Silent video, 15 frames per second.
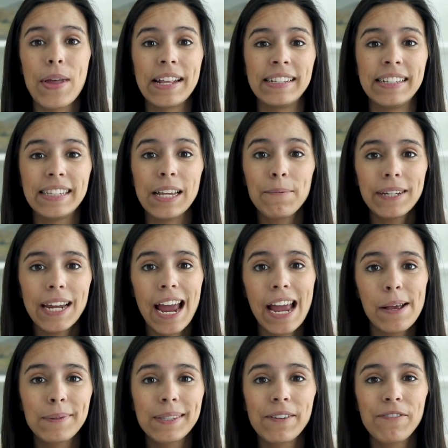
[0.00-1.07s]
and
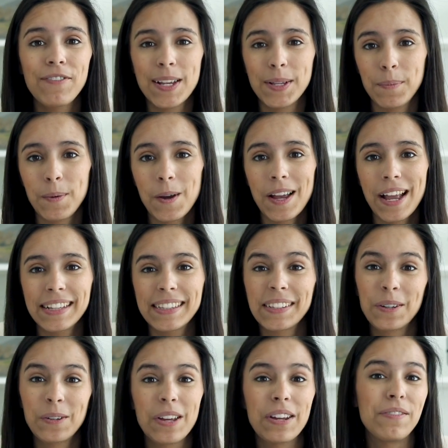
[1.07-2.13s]
sometimes Facebook gets a
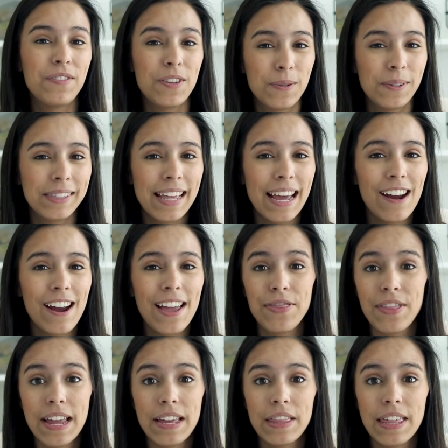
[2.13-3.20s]
little confused there
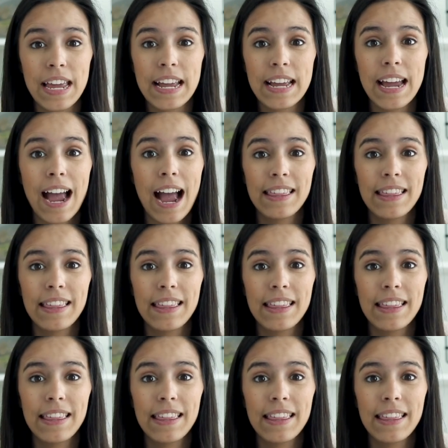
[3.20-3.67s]
and they think